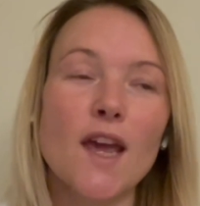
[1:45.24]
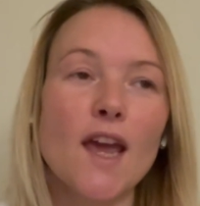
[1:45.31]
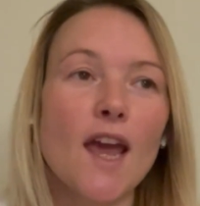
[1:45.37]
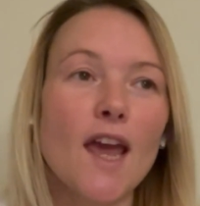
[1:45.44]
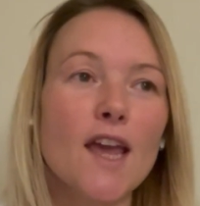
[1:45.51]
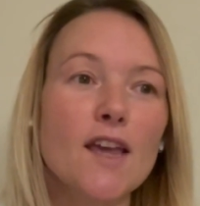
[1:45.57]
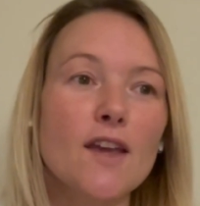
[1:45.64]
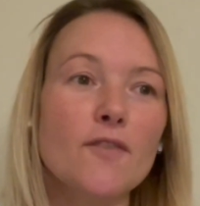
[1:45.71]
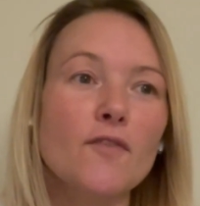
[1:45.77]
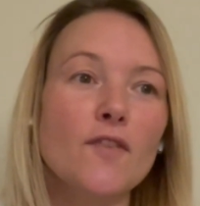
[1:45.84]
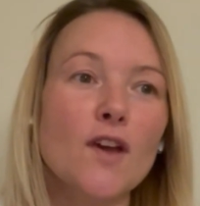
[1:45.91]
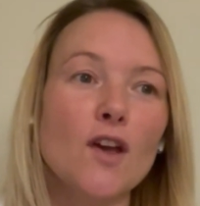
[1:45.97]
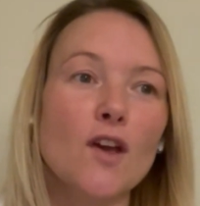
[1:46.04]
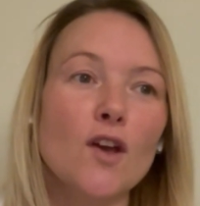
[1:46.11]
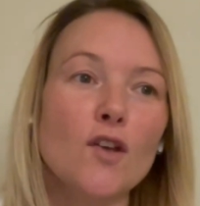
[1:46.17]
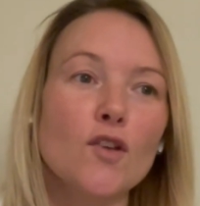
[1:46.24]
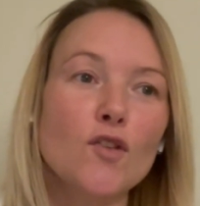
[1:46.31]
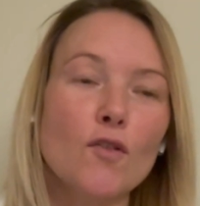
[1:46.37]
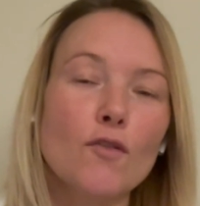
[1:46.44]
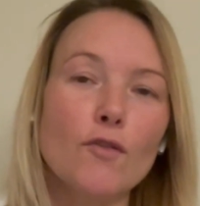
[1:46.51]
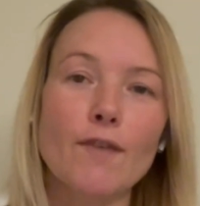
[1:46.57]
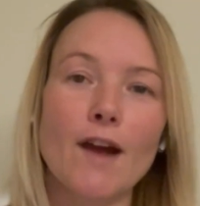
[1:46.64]
If
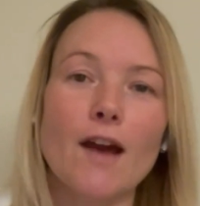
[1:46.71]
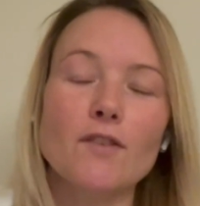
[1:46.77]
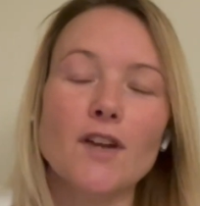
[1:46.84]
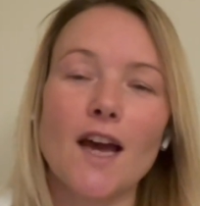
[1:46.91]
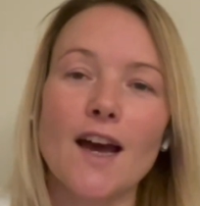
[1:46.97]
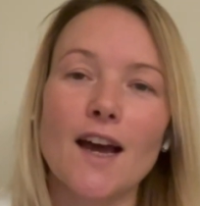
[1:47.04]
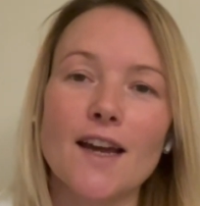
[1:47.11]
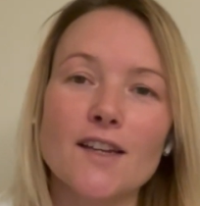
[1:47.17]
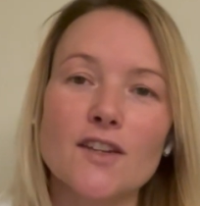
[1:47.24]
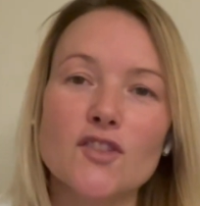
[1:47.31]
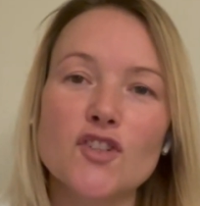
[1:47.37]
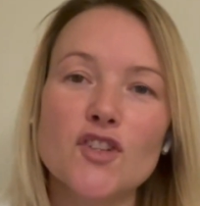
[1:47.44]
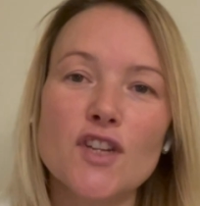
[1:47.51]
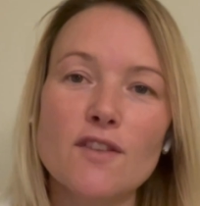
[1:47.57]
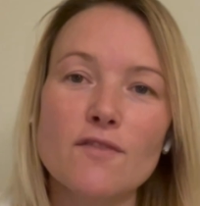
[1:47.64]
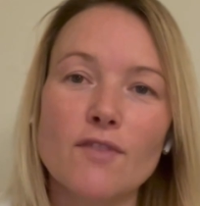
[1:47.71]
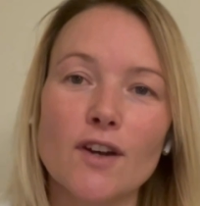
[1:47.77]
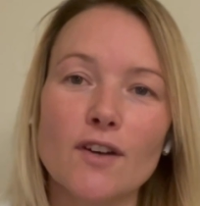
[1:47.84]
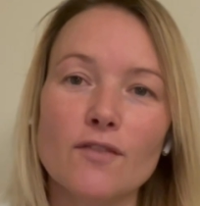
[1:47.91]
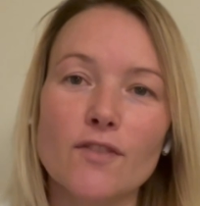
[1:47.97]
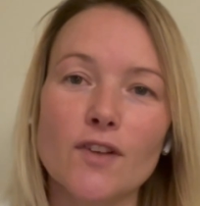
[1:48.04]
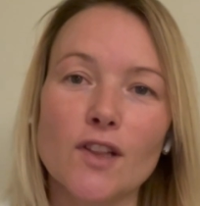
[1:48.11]
you're around a high achiever
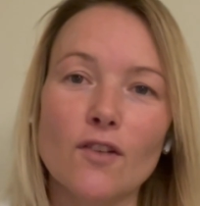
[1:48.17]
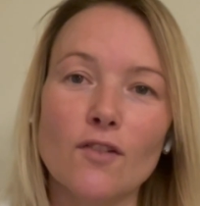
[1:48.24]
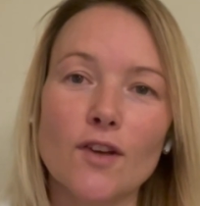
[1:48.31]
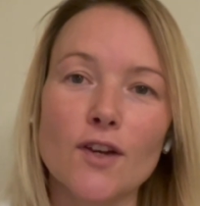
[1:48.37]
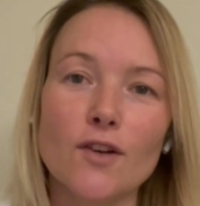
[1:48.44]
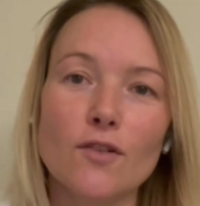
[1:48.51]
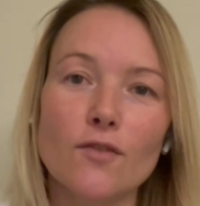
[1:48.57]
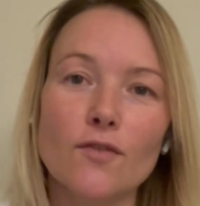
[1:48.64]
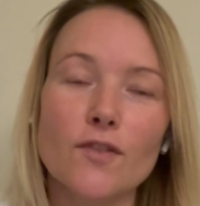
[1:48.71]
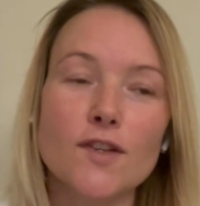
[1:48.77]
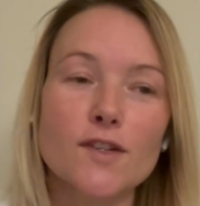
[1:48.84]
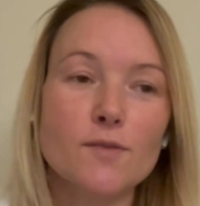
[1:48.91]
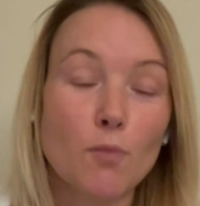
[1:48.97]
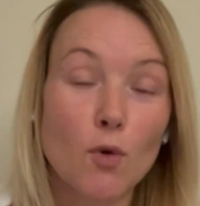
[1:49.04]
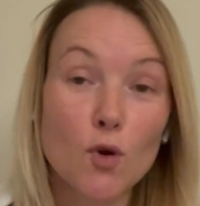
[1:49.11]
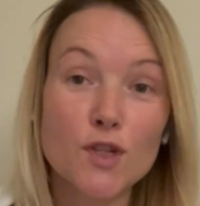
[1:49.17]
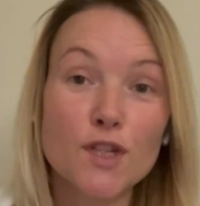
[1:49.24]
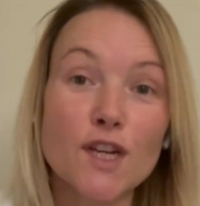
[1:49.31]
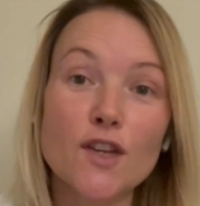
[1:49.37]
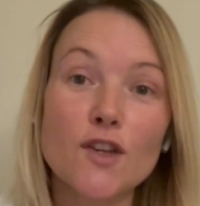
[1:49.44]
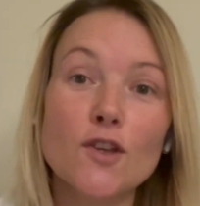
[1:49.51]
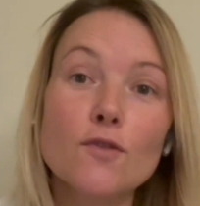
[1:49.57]
for long enough that's
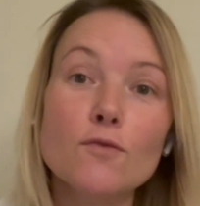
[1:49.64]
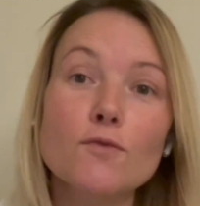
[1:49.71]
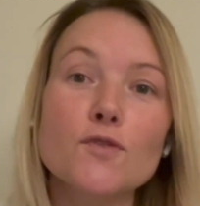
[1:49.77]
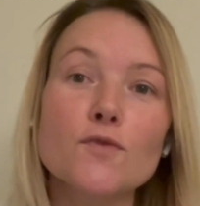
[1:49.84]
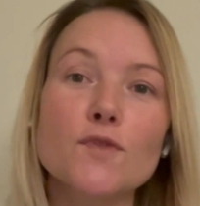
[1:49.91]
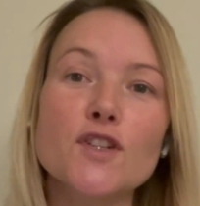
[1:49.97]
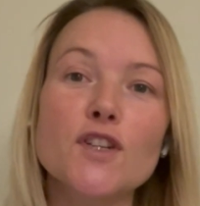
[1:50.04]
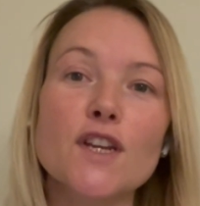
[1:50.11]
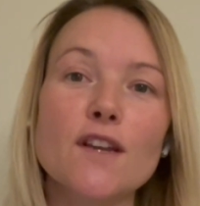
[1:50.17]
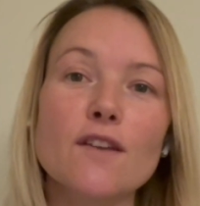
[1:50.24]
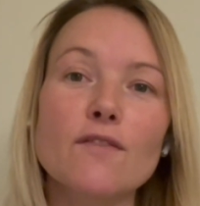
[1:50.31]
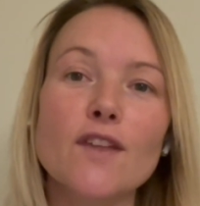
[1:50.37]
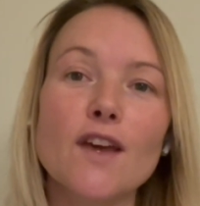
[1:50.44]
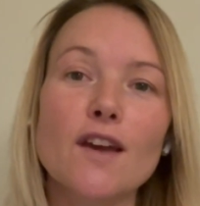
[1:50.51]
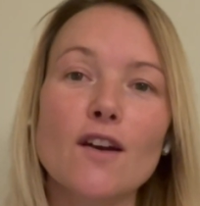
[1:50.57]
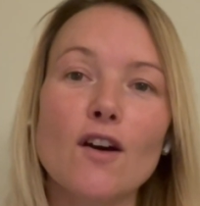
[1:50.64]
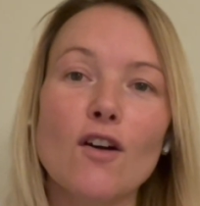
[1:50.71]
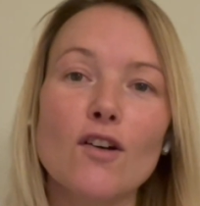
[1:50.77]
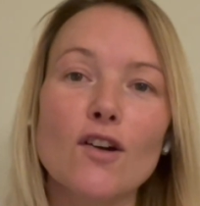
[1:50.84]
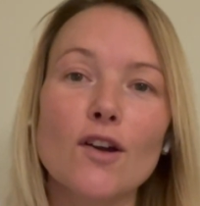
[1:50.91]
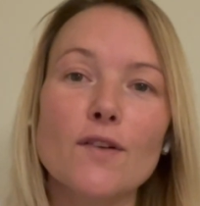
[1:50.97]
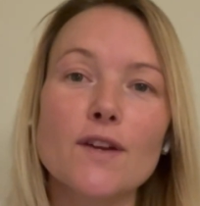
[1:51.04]
pushing you to achieve, they
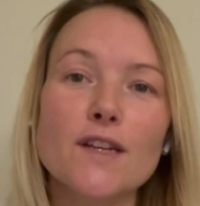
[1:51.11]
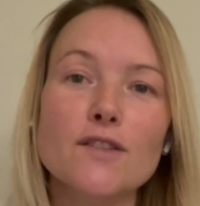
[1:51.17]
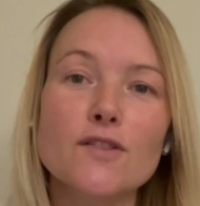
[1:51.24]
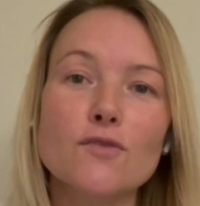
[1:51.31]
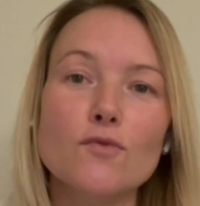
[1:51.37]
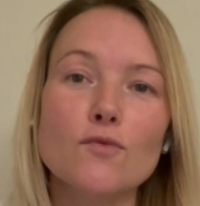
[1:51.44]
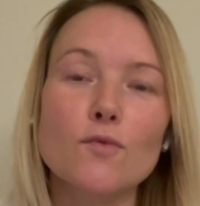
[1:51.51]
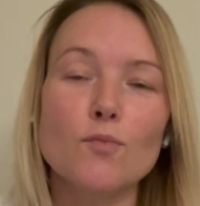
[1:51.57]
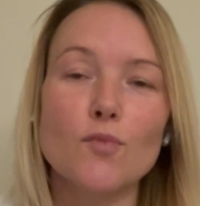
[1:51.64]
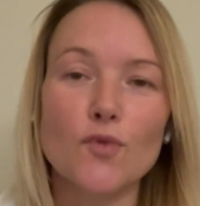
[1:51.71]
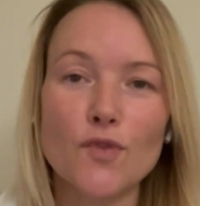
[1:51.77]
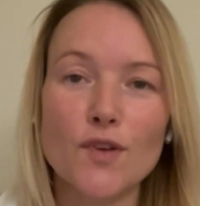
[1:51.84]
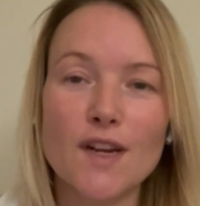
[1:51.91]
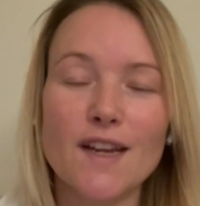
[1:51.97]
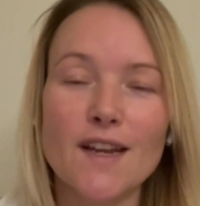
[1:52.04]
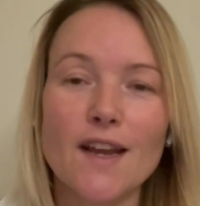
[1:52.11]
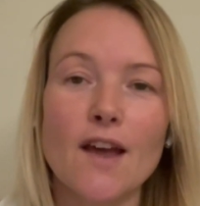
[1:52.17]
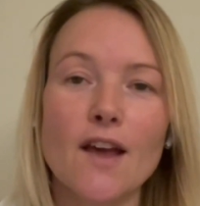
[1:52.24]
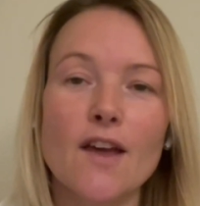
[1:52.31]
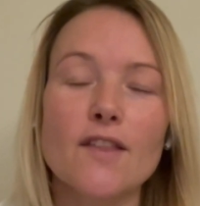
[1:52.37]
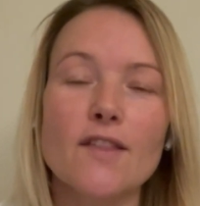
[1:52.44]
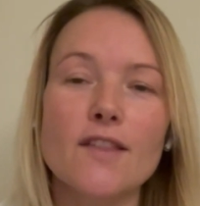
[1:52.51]
are going to bring
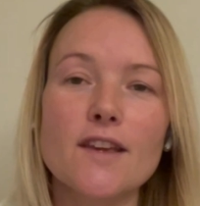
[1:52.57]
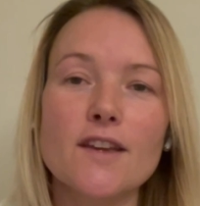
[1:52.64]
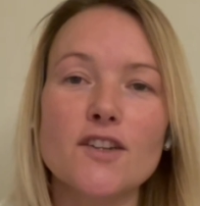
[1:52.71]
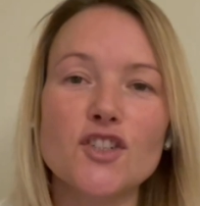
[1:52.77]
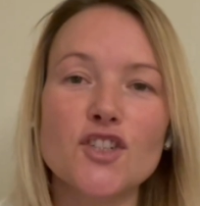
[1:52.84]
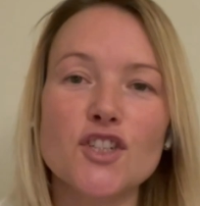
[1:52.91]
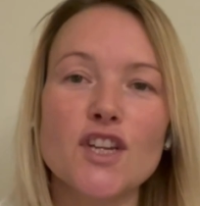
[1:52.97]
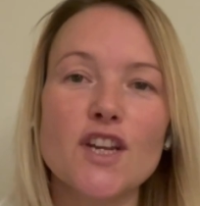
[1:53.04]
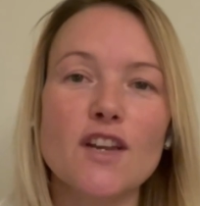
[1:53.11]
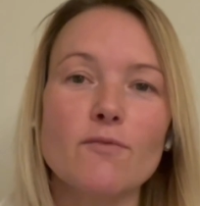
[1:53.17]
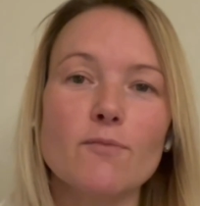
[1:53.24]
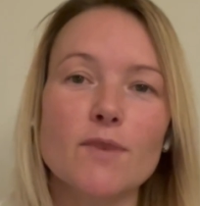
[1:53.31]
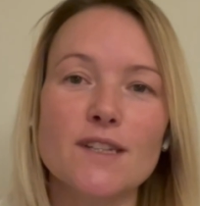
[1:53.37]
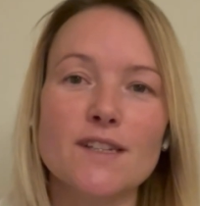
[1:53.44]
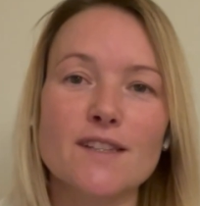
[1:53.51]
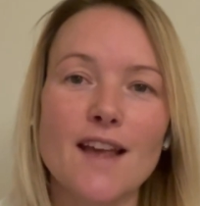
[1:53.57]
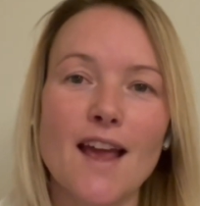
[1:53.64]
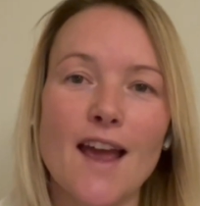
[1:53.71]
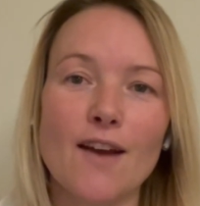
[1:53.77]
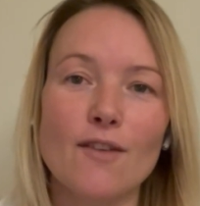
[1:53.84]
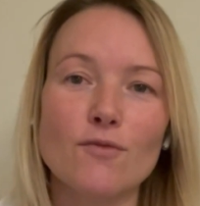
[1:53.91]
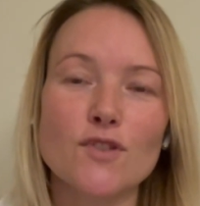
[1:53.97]
the achievements
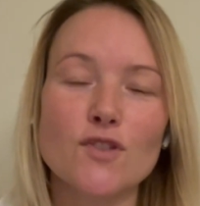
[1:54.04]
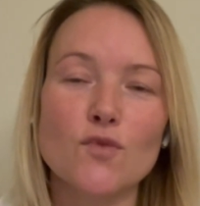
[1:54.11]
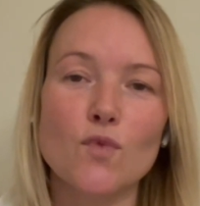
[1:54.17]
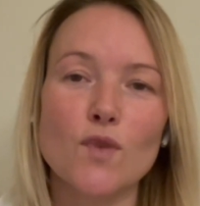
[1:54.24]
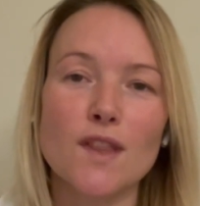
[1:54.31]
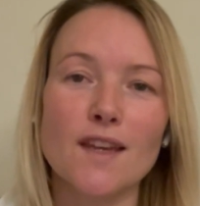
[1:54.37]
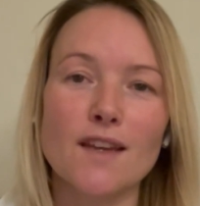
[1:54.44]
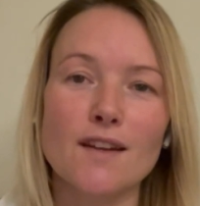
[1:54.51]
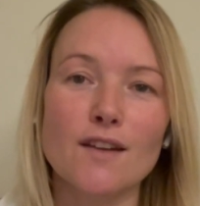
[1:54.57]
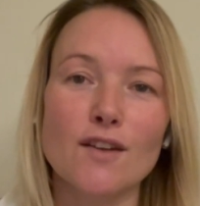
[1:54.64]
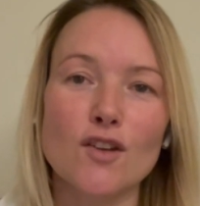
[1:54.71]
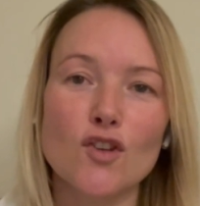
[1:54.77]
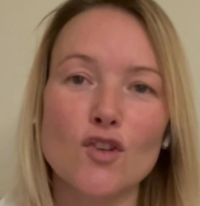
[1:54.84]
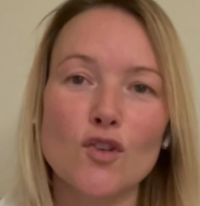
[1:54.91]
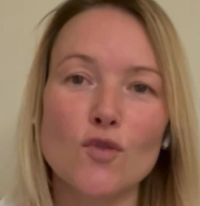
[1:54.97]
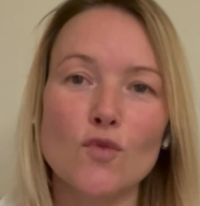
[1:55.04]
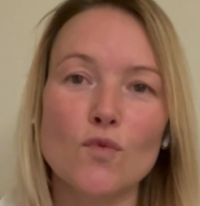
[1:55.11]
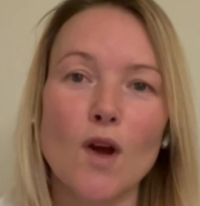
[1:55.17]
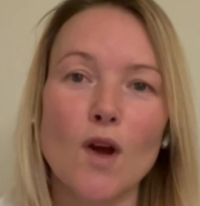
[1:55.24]
out within you.